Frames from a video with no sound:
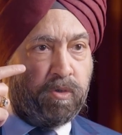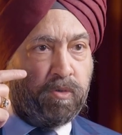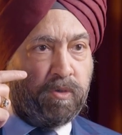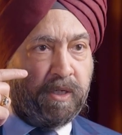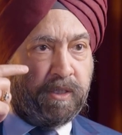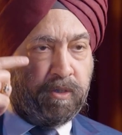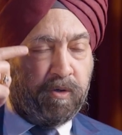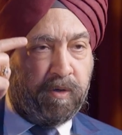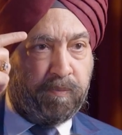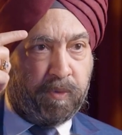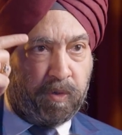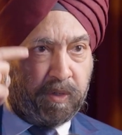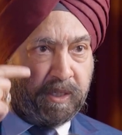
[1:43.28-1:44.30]
you that you have
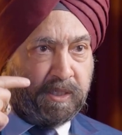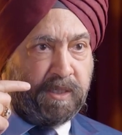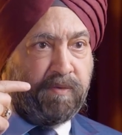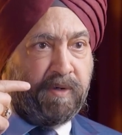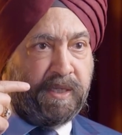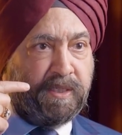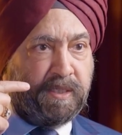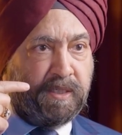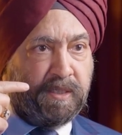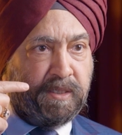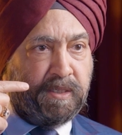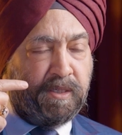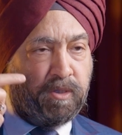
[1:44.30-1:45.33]
progressive
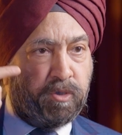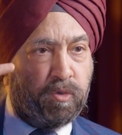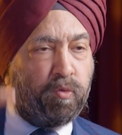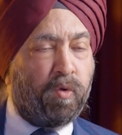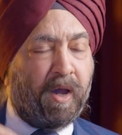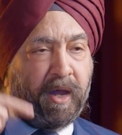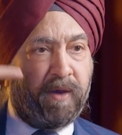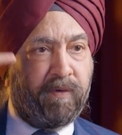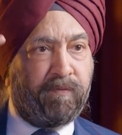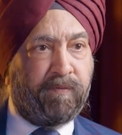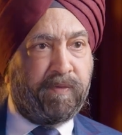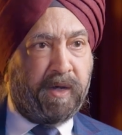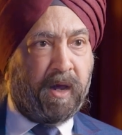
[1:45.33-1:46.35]
lenses, you have
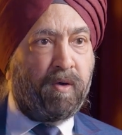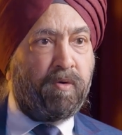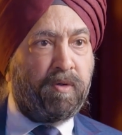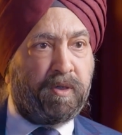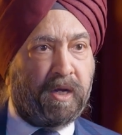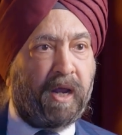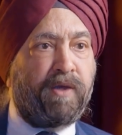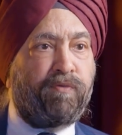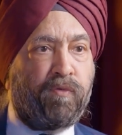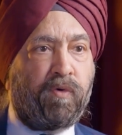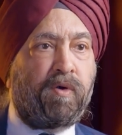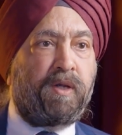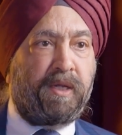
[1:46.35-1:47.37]
now
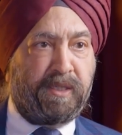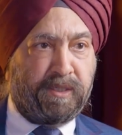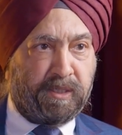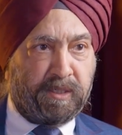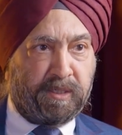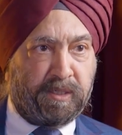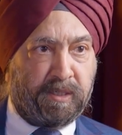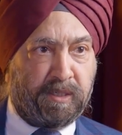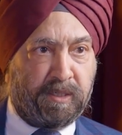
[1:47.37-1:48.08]
trifocal lenses.